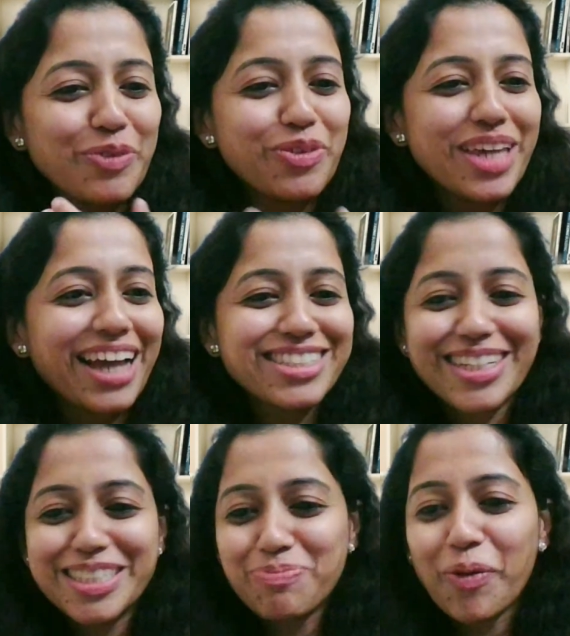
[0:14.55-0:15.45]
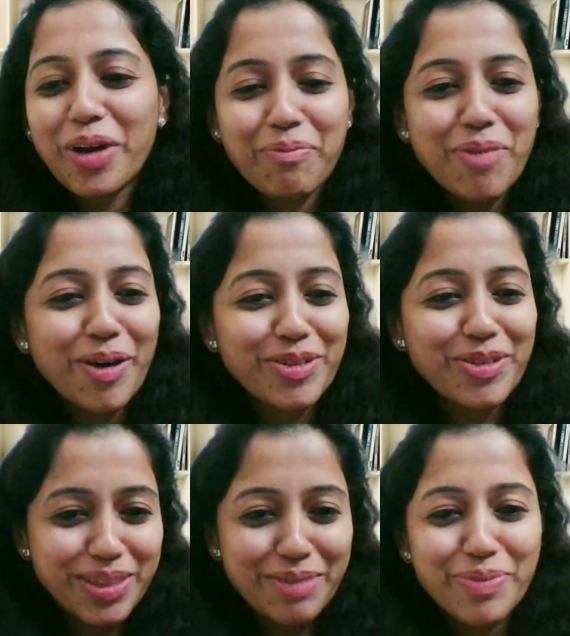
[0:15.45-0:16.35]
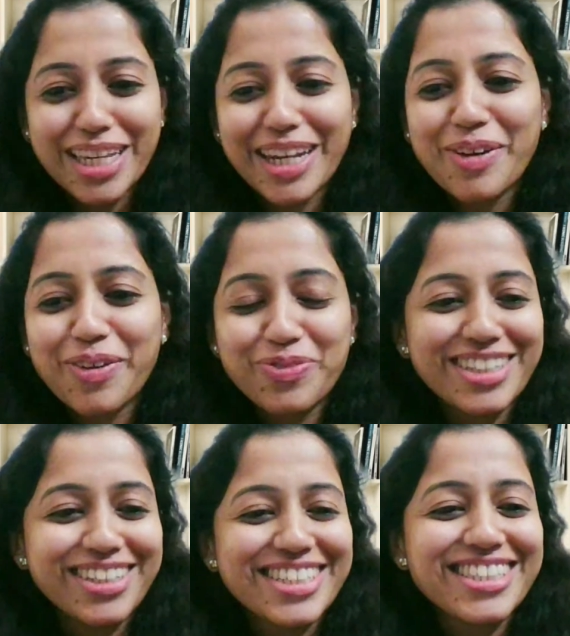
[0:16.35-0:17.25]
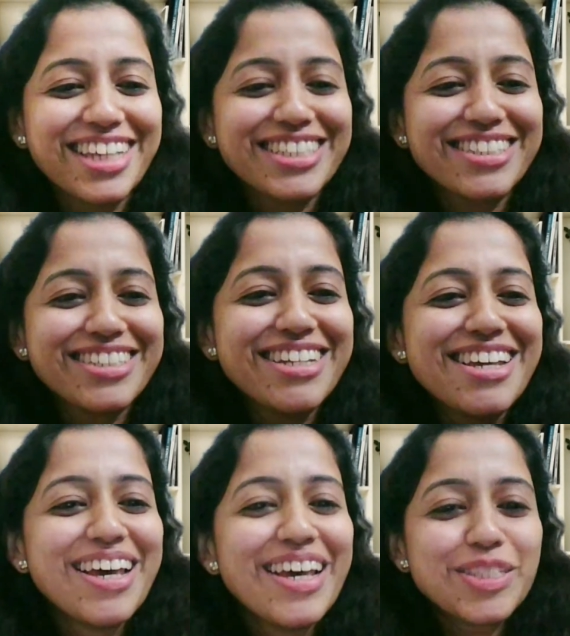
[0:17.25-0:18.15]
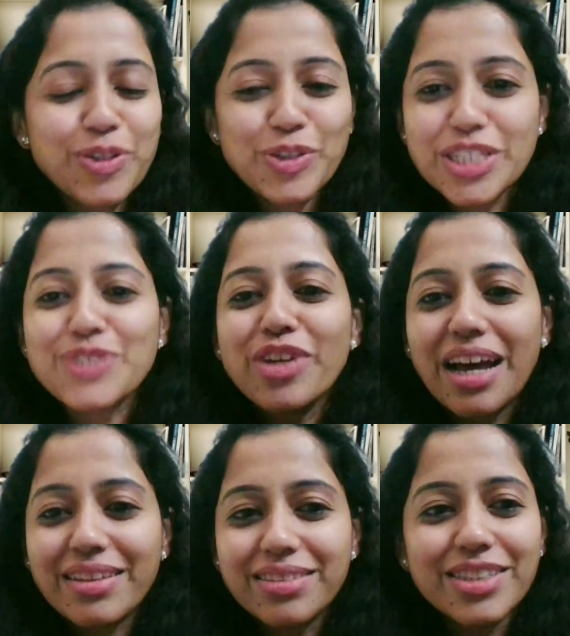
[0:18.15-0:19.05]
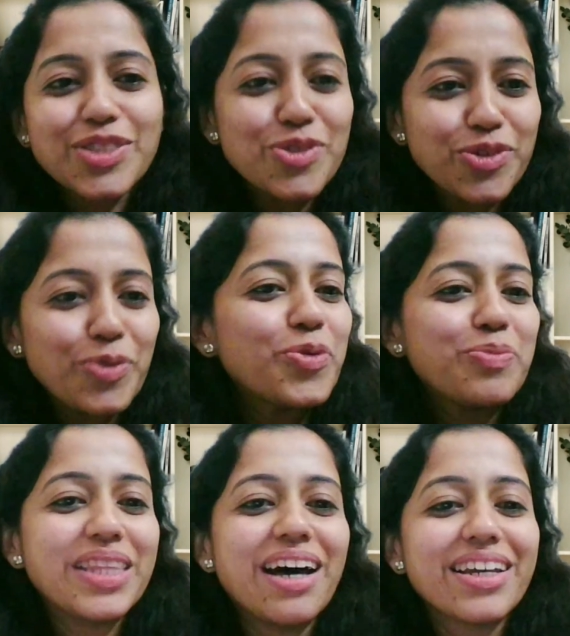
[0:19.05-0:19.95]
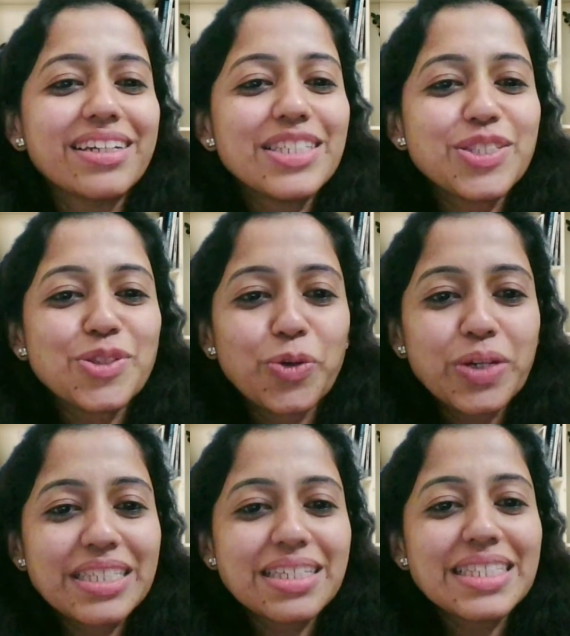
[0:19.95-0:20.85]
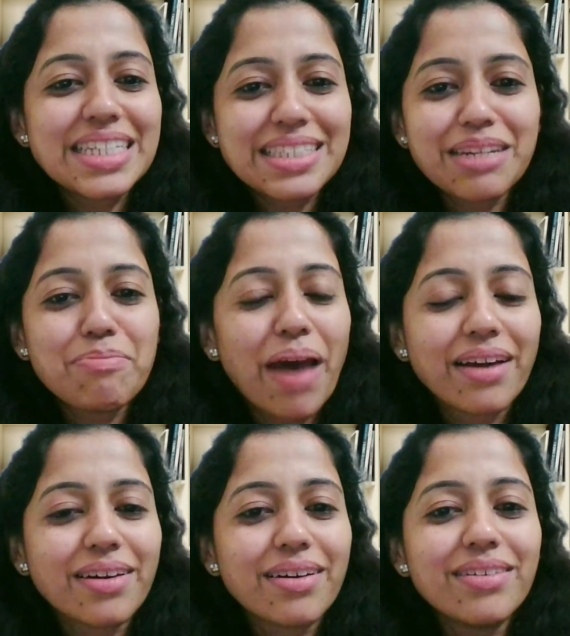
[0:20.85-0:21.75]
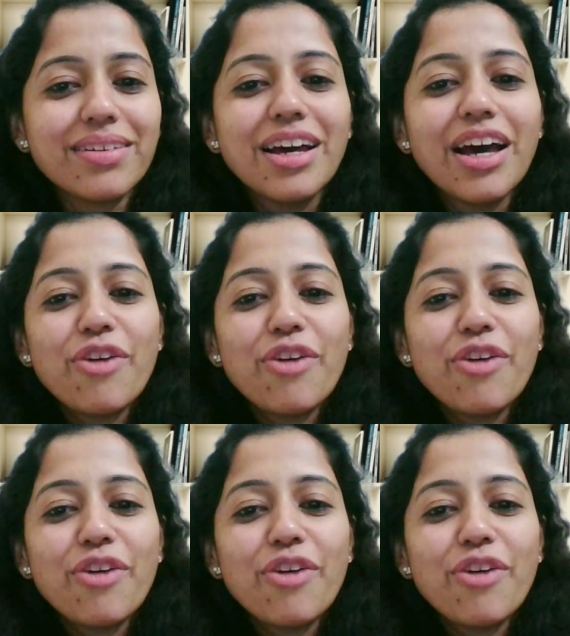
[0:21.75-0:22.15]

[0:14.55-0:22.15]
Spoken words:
So we actually spoke about you in the beginning of the session. So just for others to know who Bidhan is, so he's a seasoned banker.